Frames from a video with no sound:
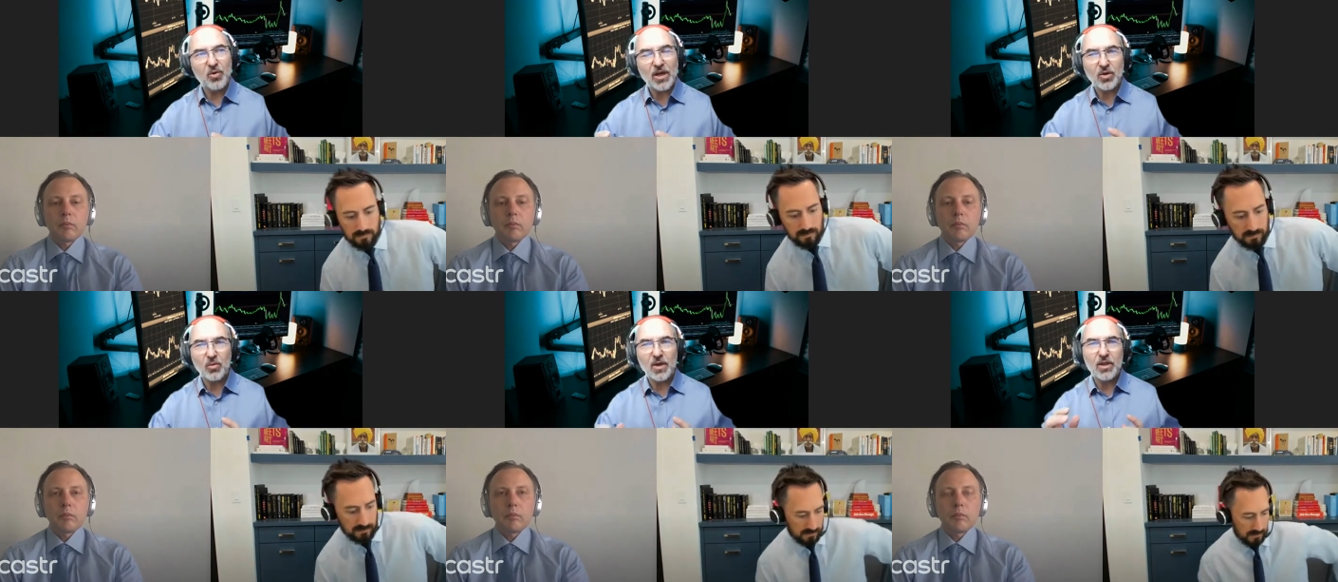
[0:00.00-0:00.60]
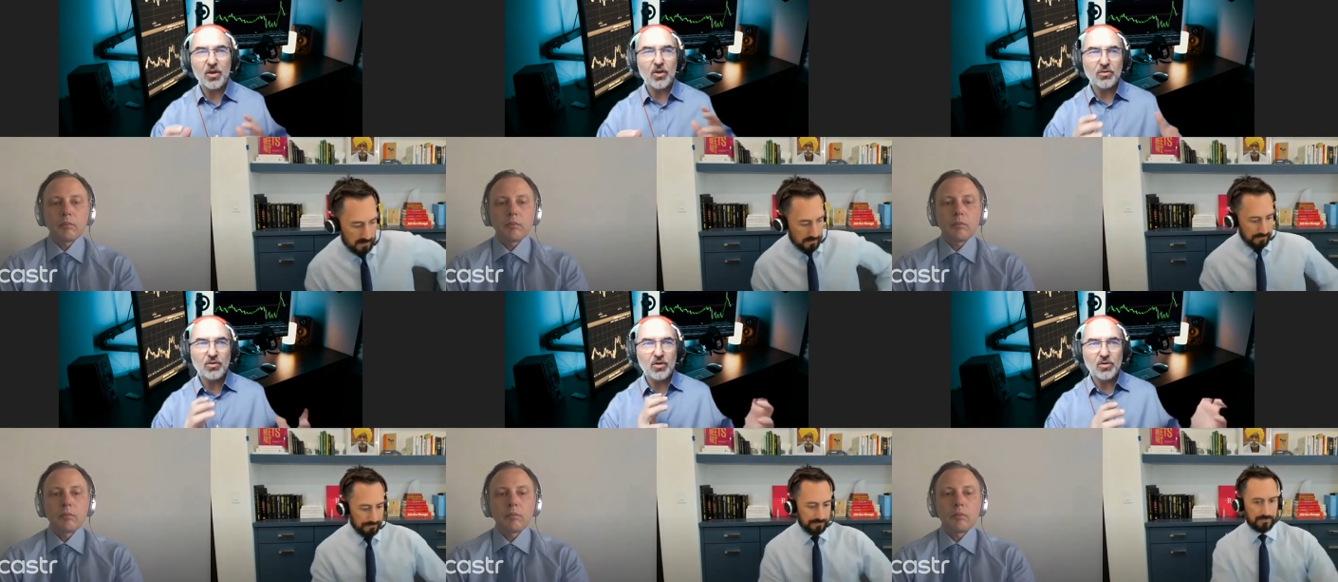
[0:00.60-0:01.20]
Speaker 1: pressure, whether
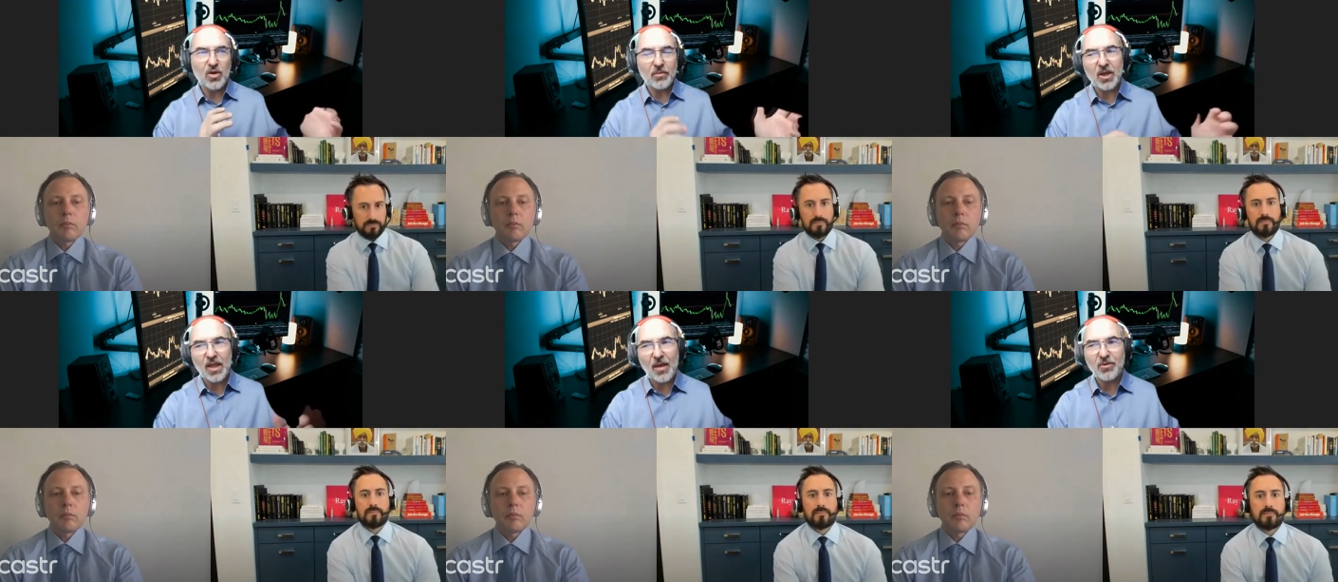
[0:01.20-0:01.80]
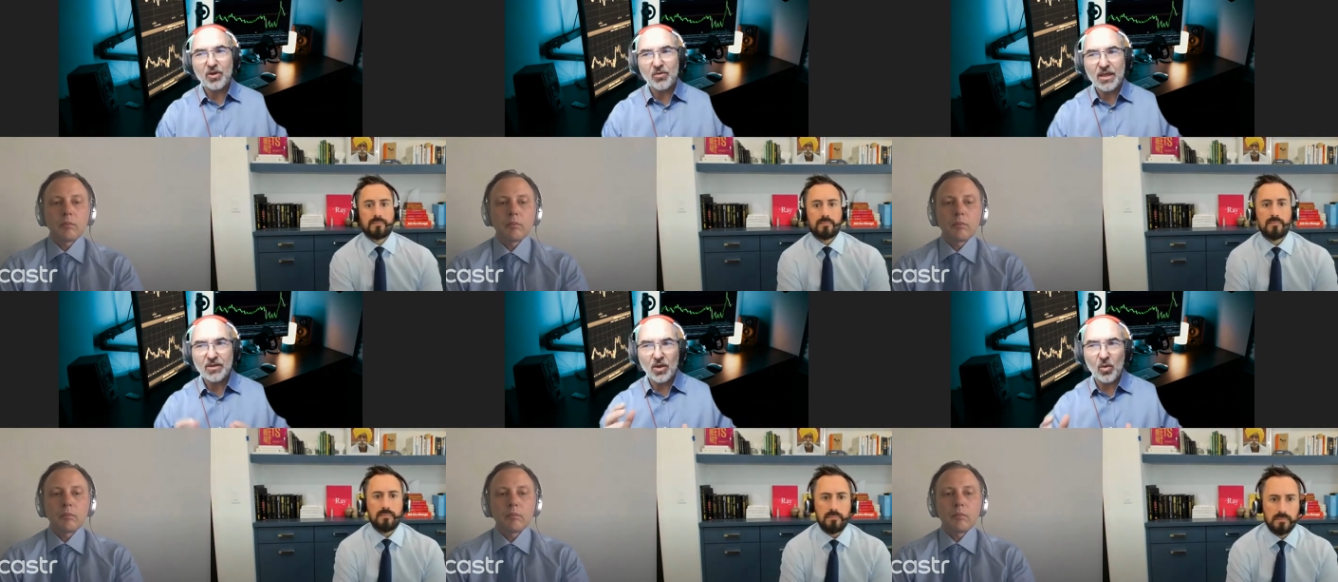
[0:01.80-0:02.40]
you you're talking about capital
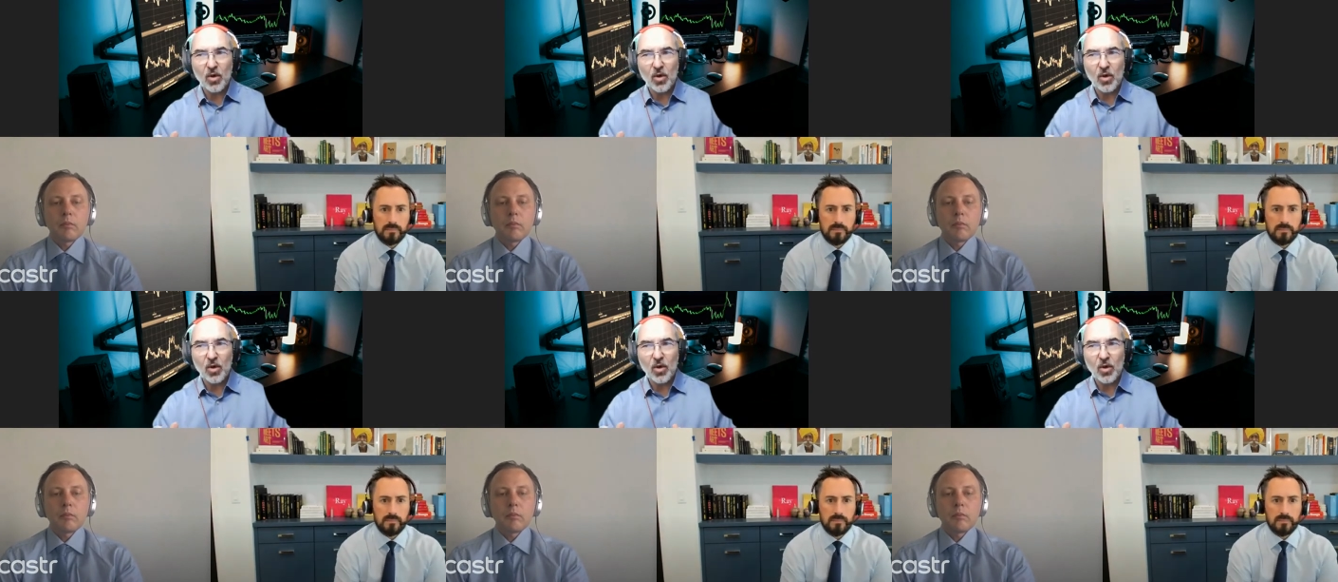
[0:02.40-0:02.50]
raising